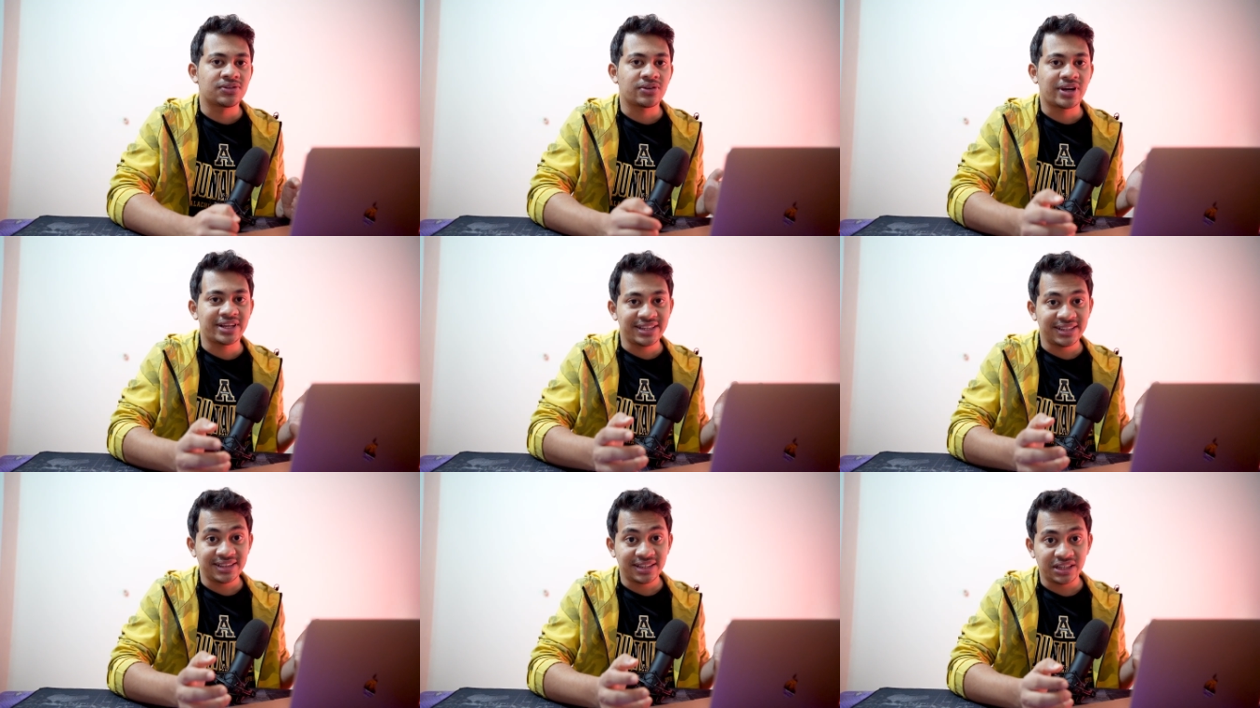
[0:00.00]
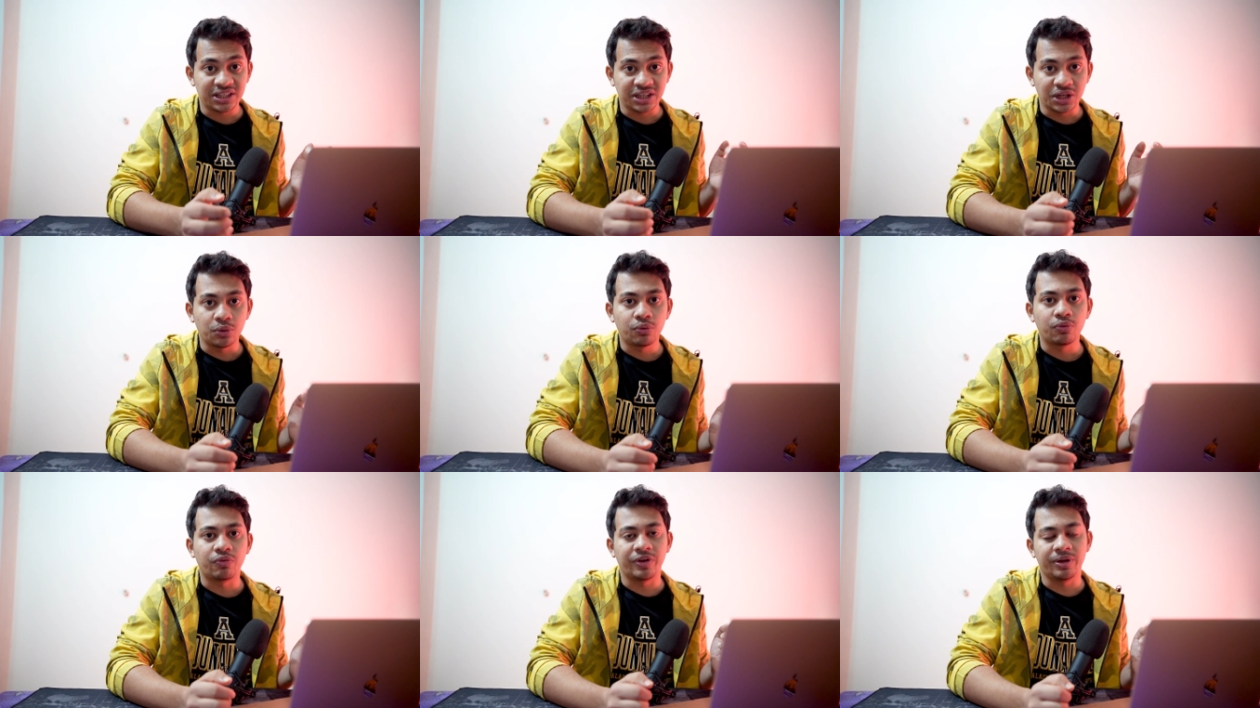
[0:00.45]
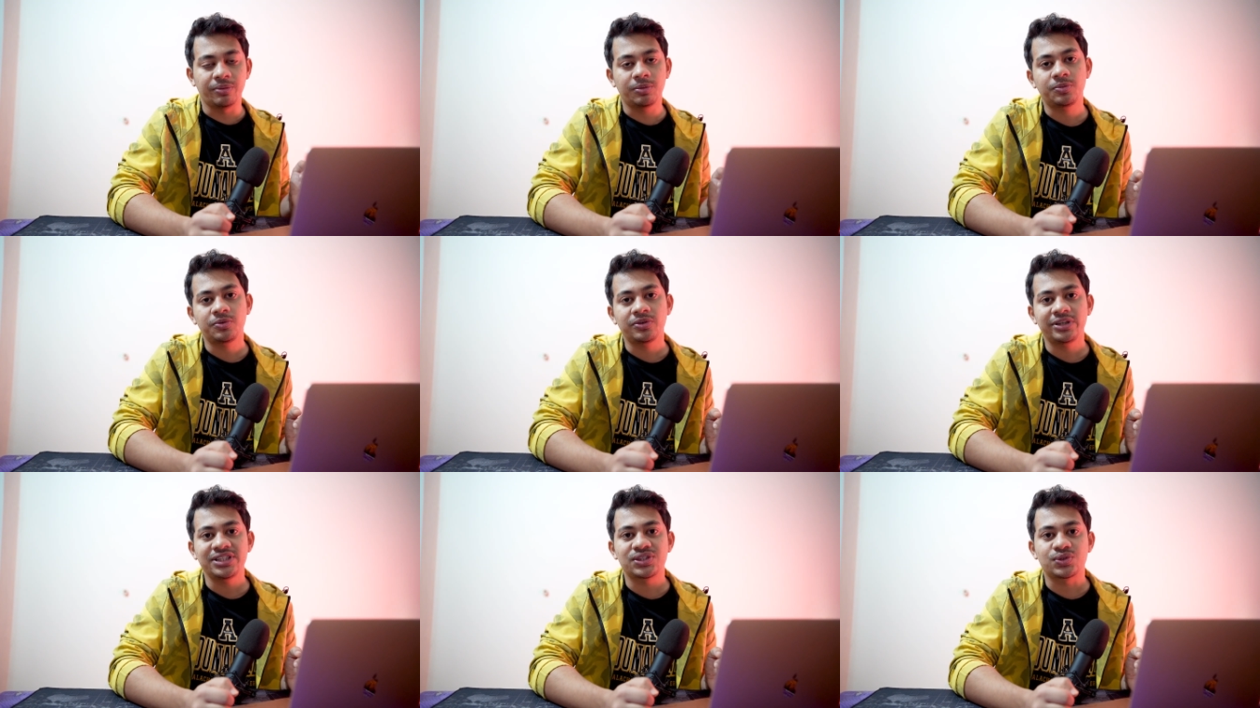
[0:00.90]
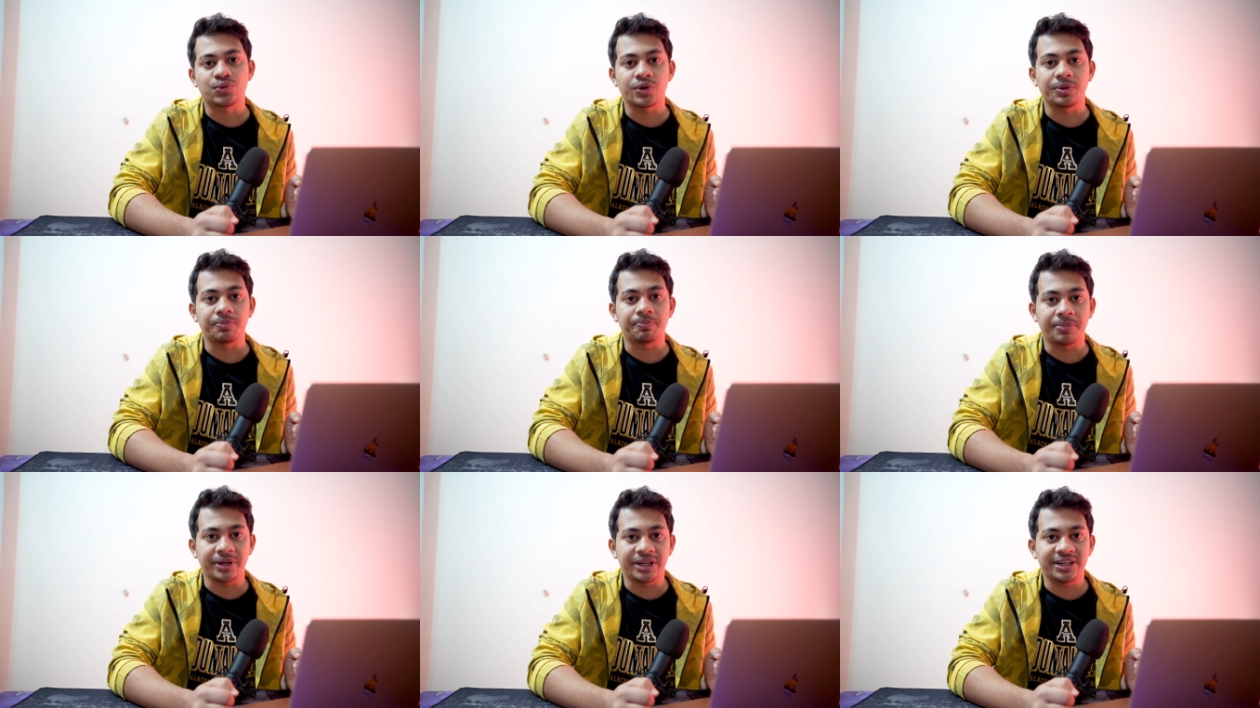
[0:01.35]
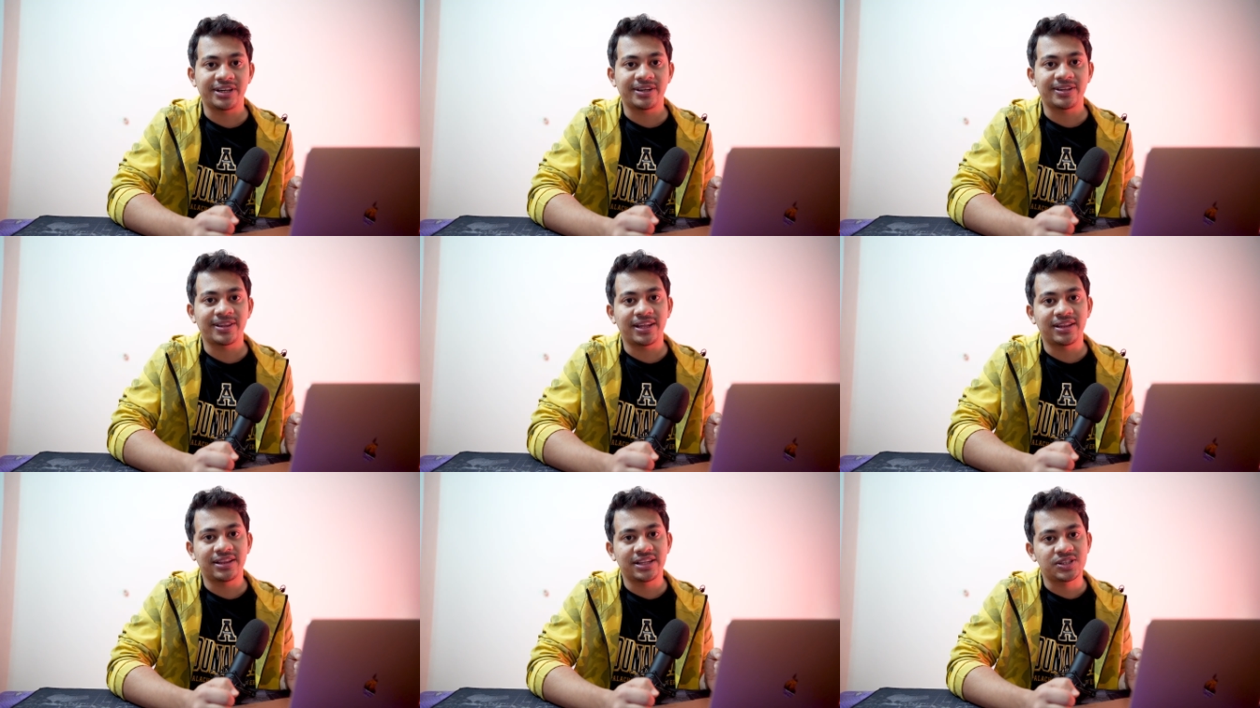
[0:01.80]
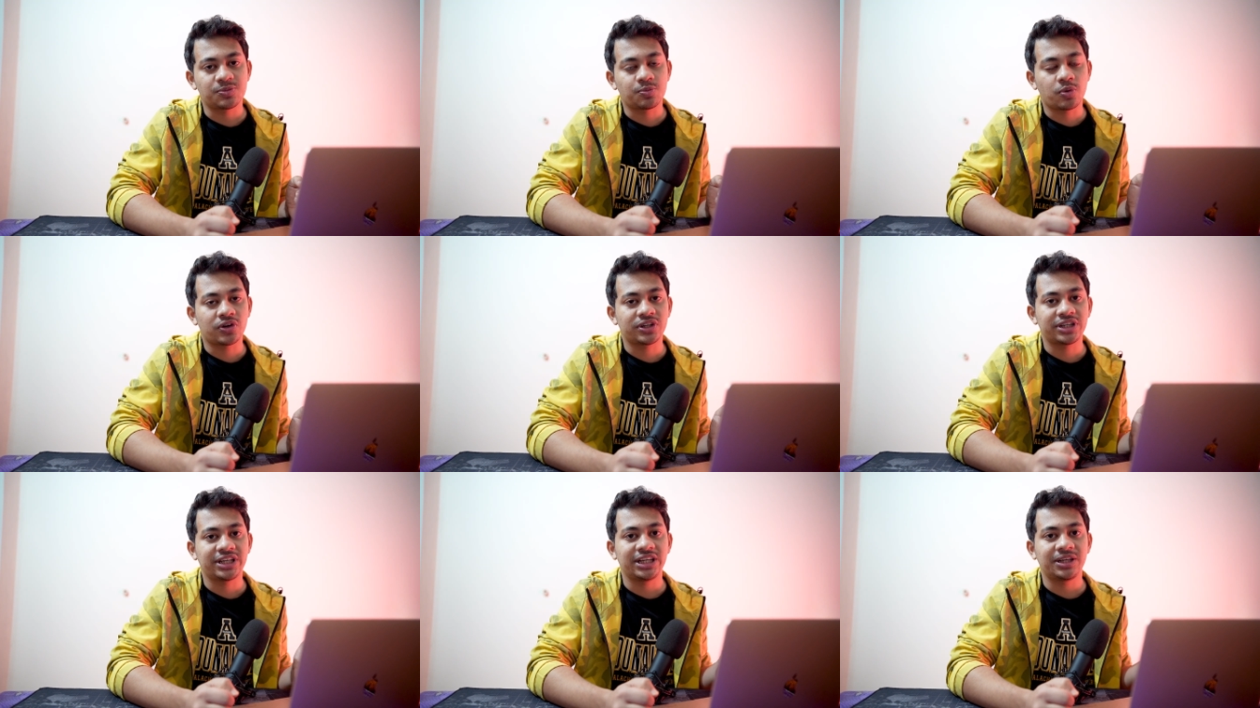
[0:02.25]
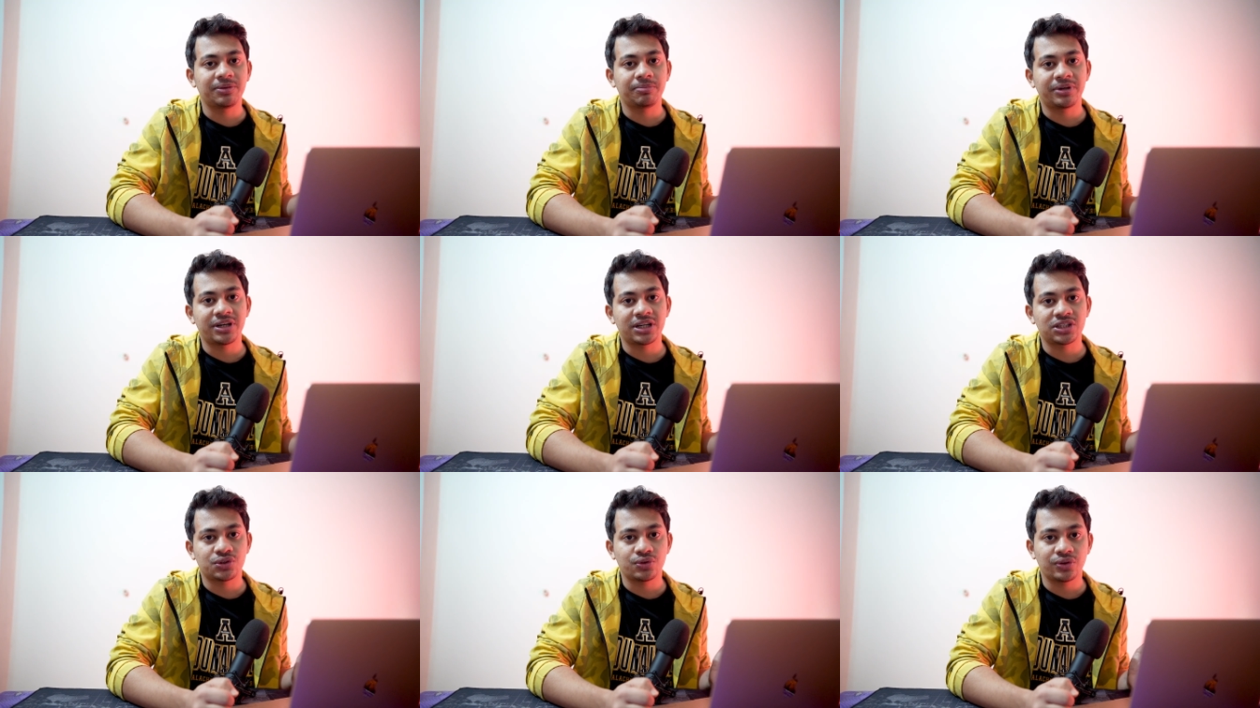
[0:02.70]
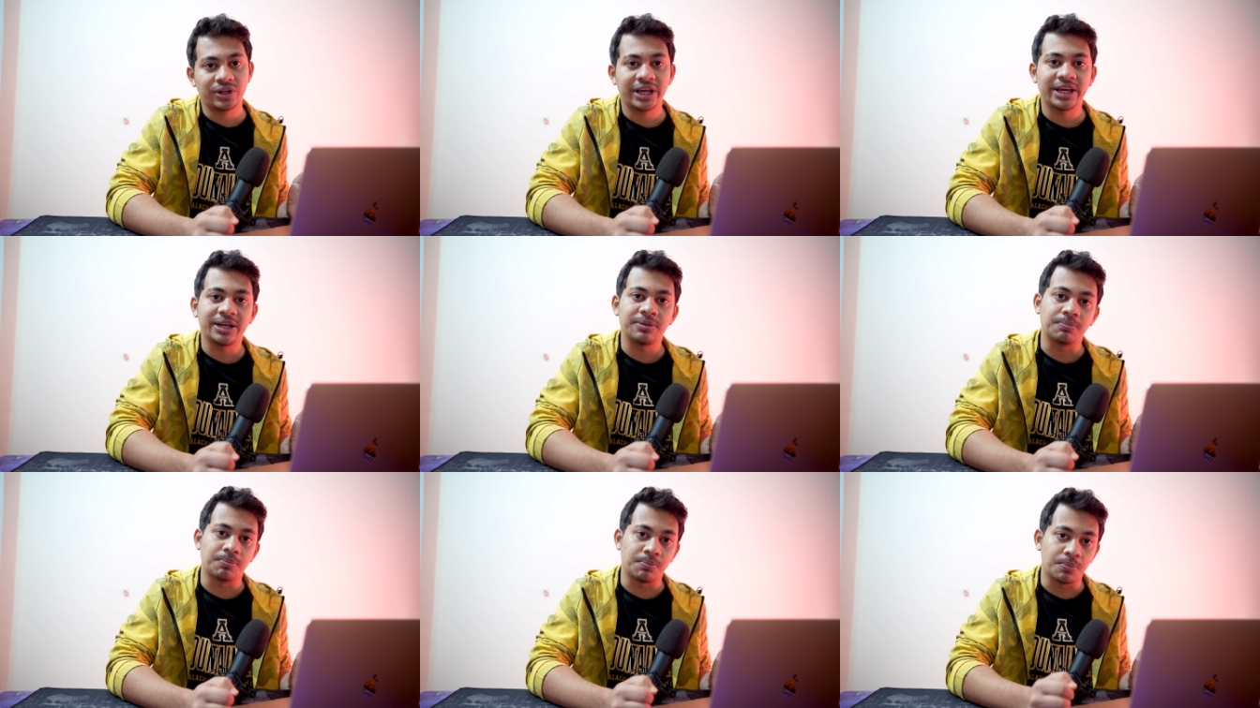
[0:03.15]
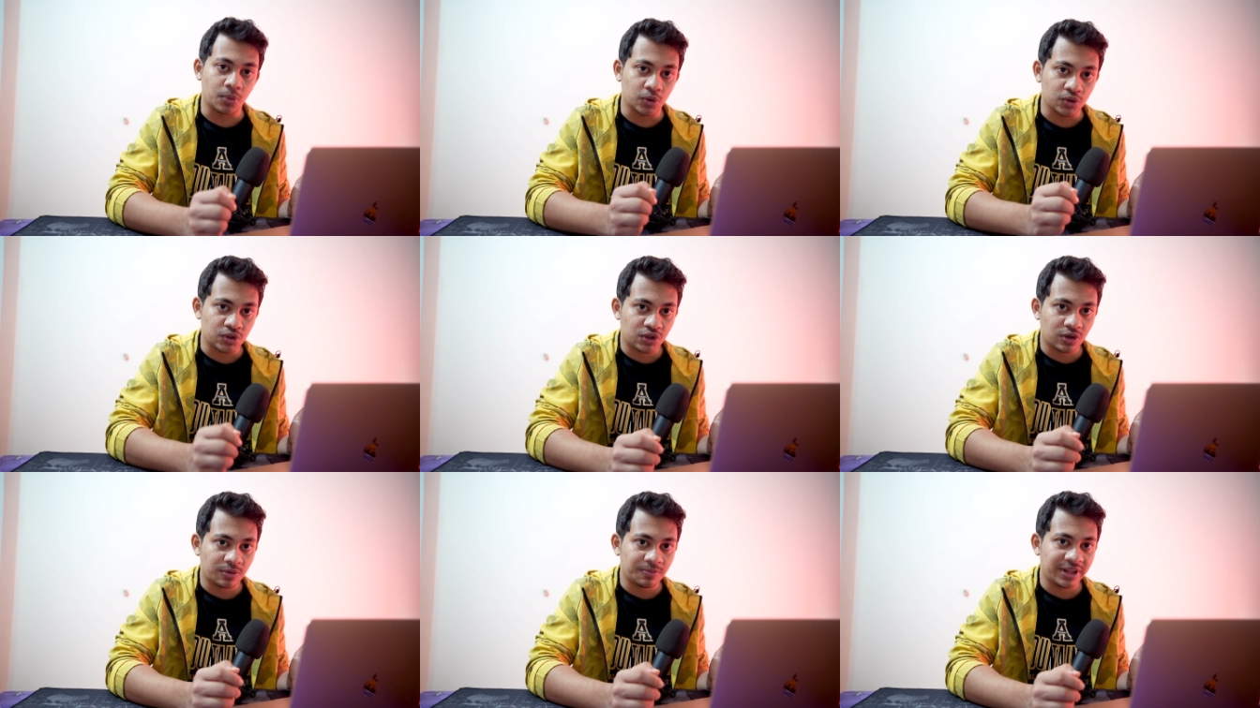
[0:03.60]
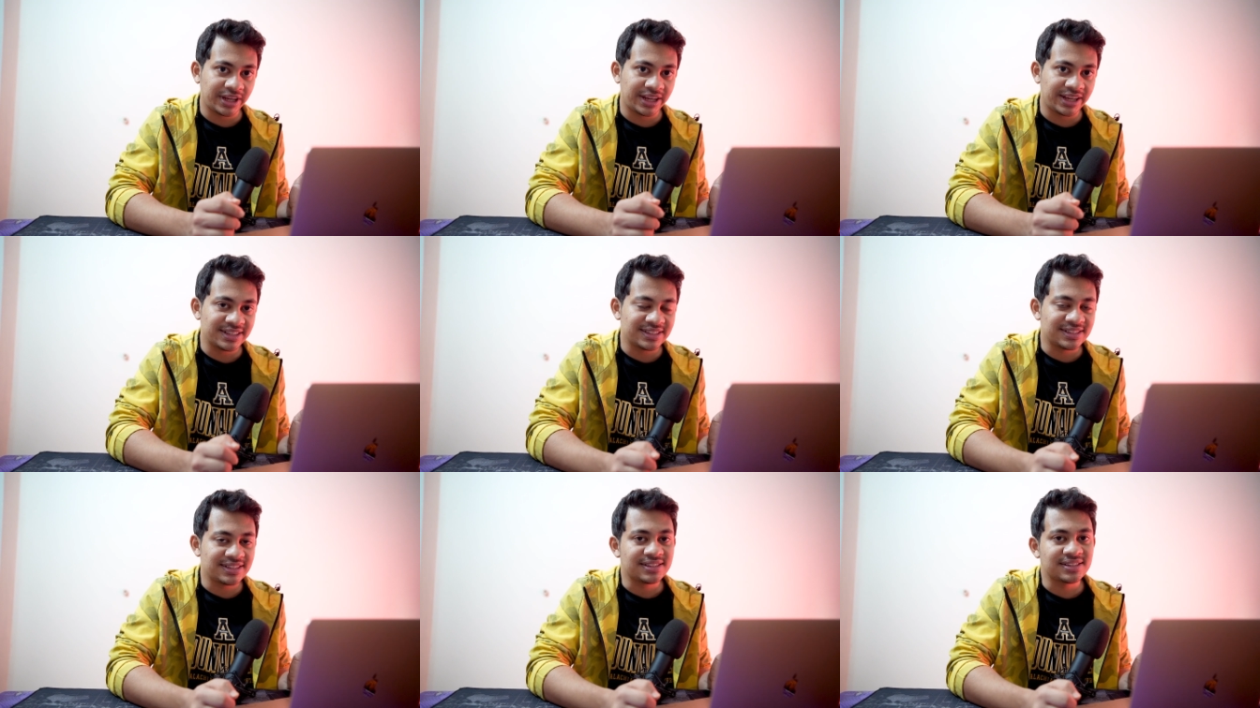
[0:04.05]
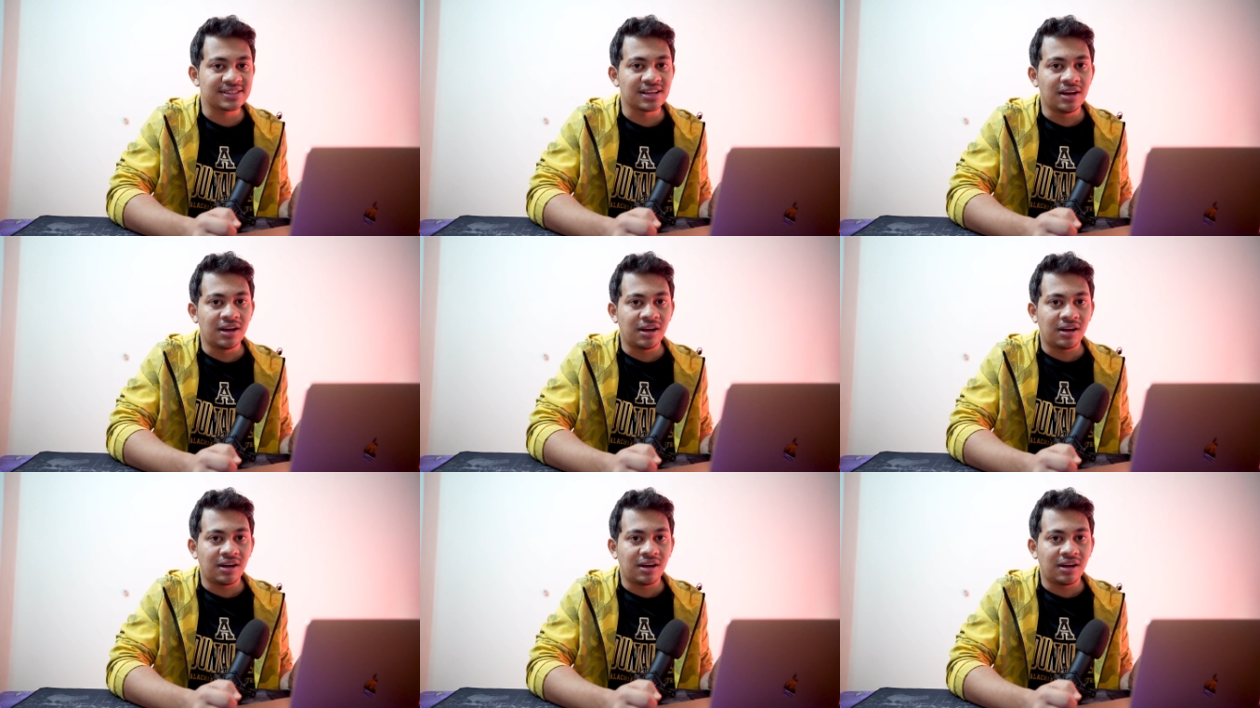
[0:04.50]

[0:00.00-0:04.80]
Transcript: So I think the new remove tool is doing better than the spot healing brush tool in most of the cases.